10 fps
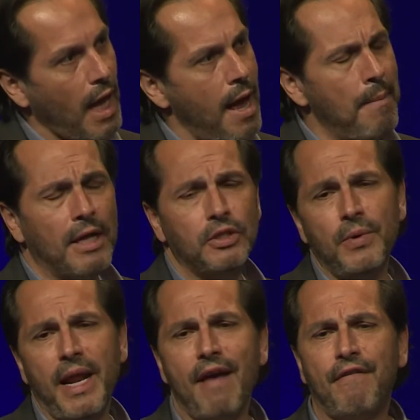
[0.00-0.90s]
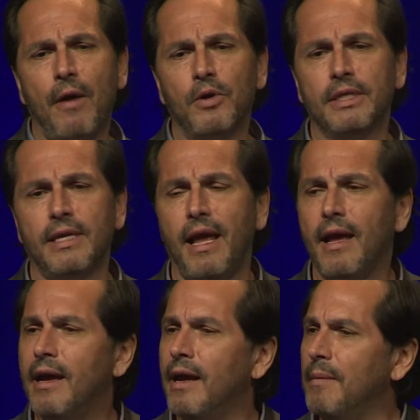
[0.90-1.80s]
About 2.5 hours
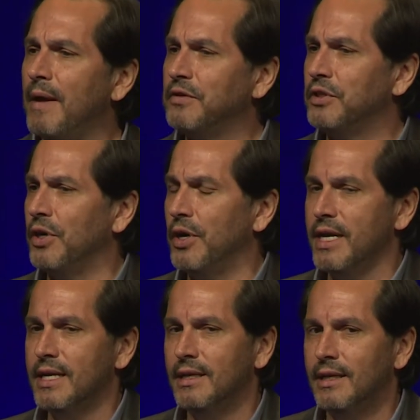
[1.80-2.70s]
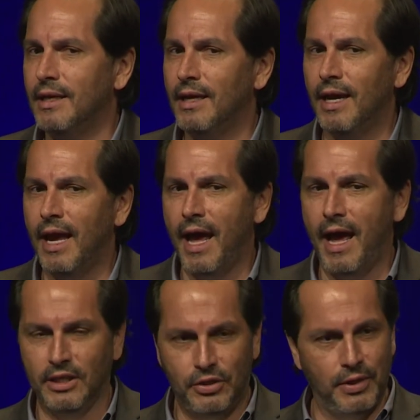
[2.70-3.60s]
after starting,
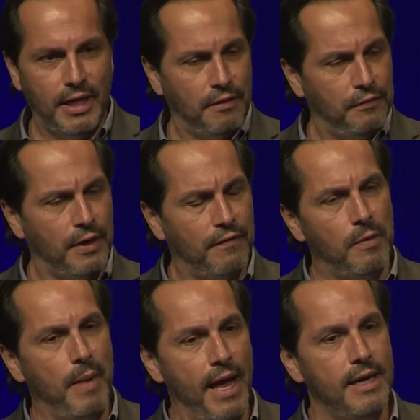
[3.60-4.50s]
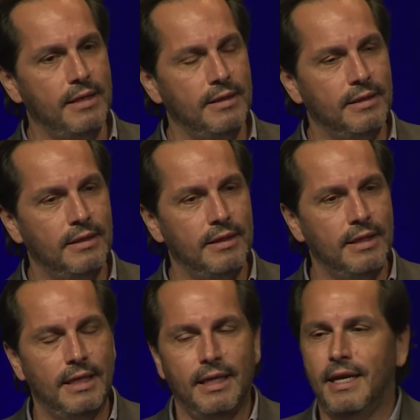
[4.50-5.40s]
I stood at the foot of her bed,
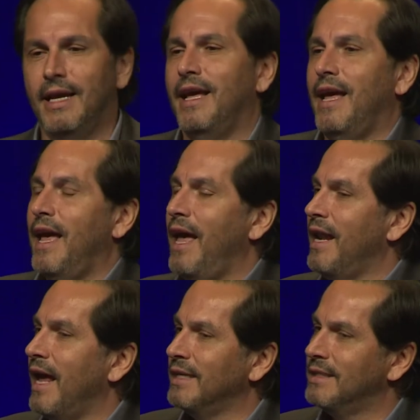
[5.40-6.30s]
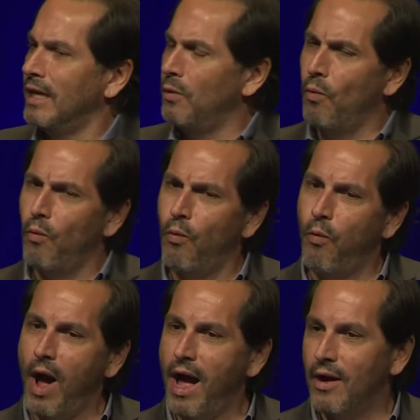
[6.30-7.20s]
and I said,
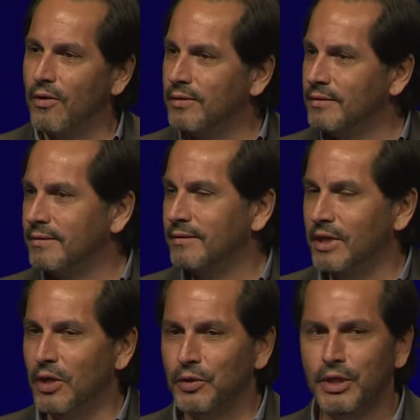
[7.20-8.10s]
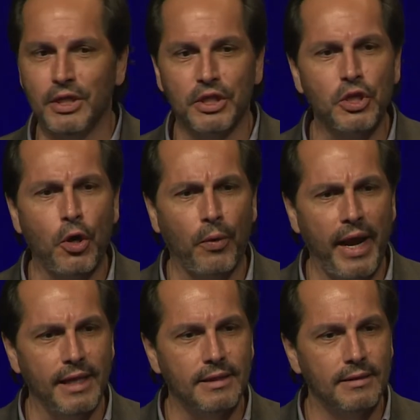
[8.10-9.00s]
wow, she looks
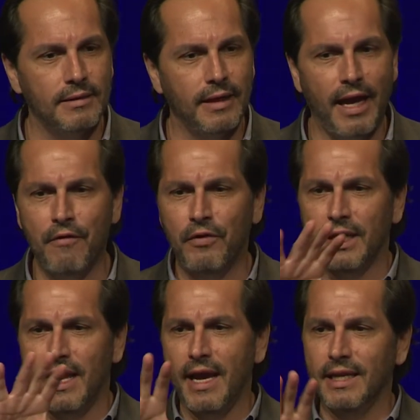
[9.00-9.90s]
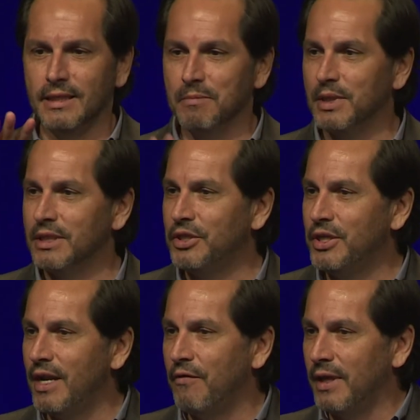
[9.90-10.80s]
great. Every line is in
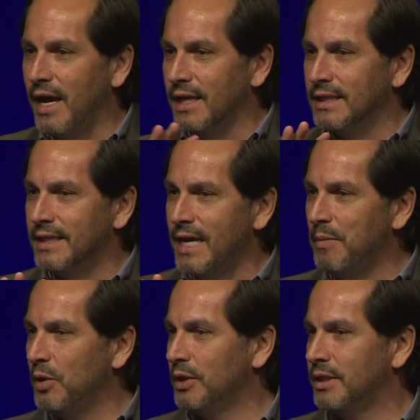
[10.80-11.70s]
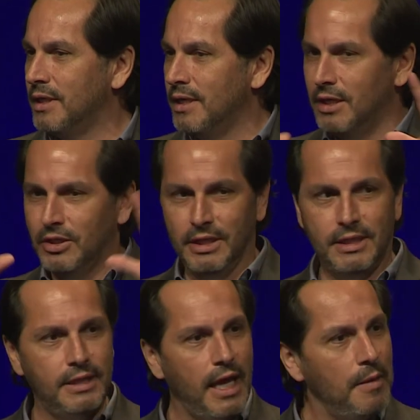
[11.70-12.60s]
position, every line is labeled, she's
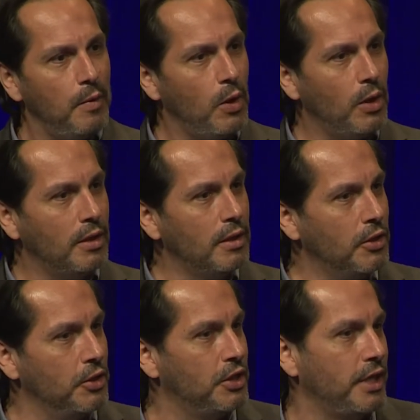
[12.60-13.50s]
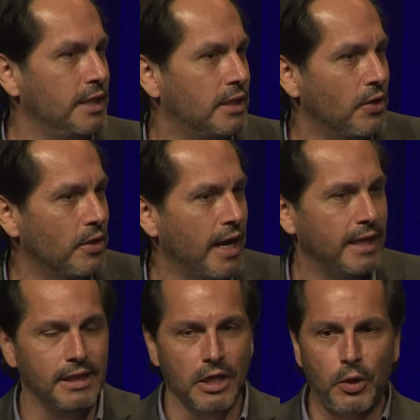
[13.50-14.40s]
stable, her sheets are
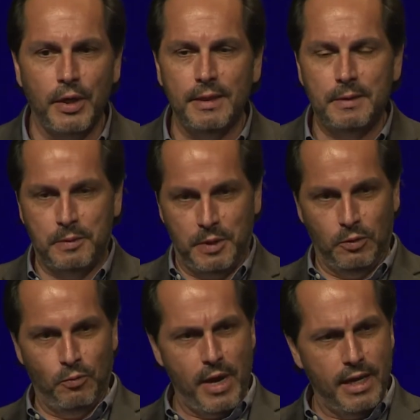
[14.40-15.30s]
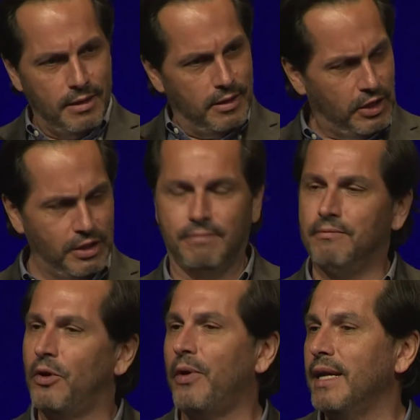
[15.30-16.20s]
nice and crisp, she's white, she's
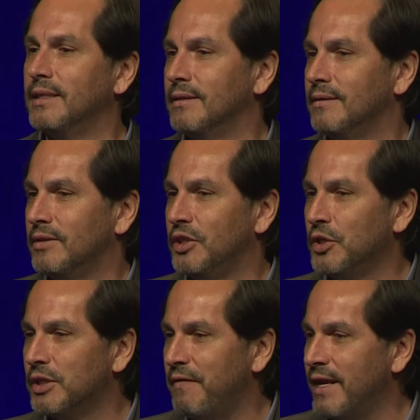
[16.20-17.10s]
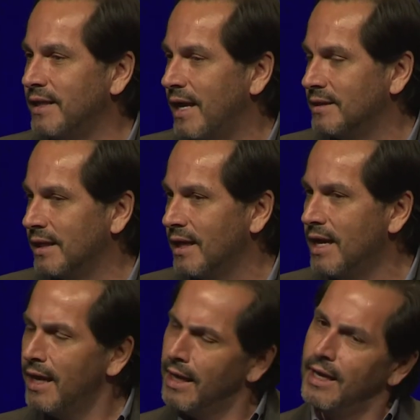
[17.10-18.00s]
great. She looks fantastic.
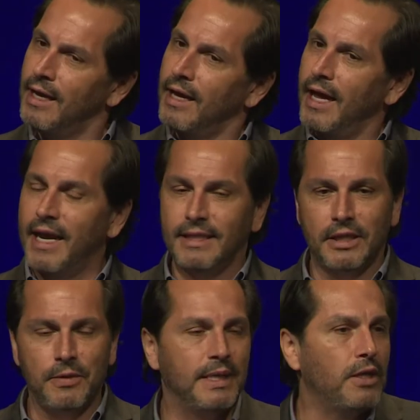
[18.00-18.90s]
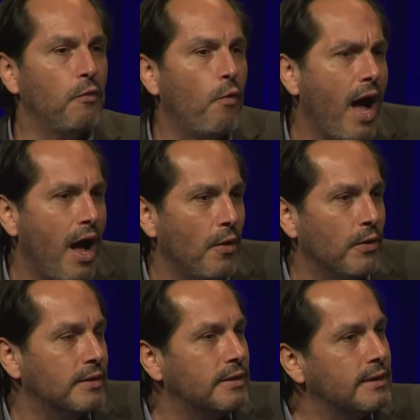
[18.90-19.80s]
And I said to myself, wow,
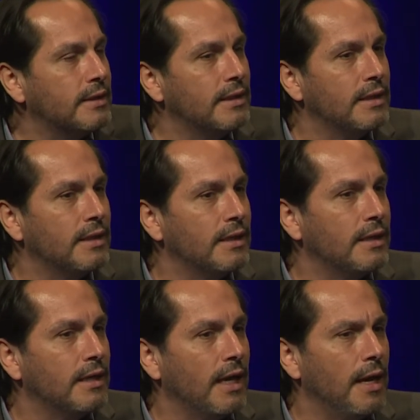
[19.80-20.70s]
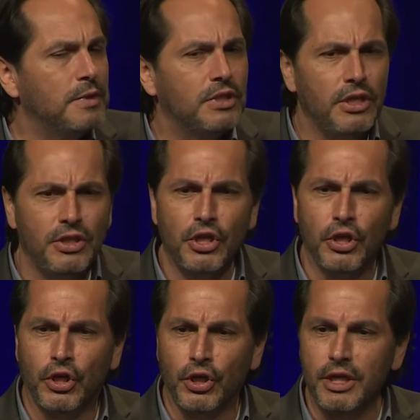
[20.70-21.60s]
I'm such a
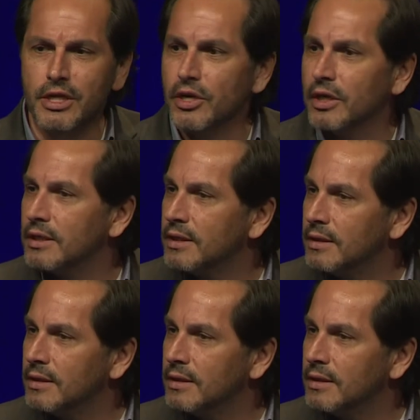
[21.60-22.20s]
good nurse.